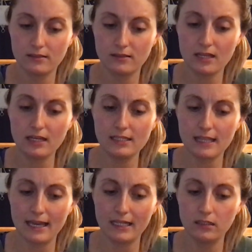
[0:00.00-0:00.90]
Then he
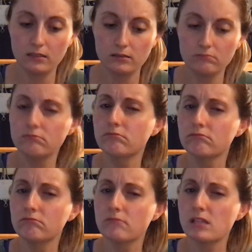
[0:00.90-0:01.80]
said,
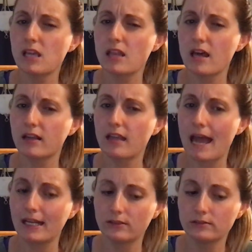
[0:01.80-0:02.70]
Say that
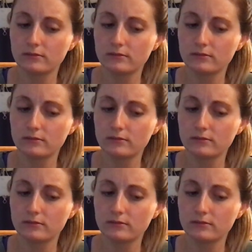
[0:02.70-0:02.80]
again.